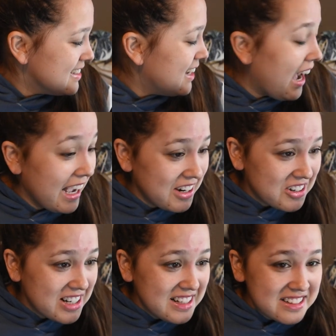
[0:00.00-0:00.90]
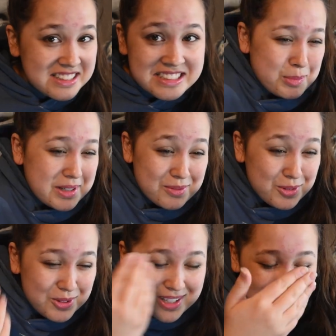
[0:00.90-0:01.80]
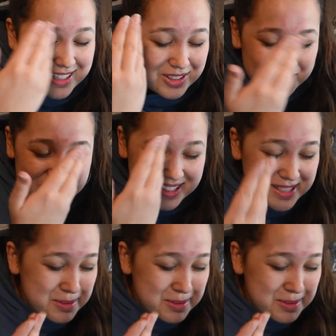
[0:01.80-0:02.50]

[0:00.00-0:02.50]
IRL. But if you can ignore this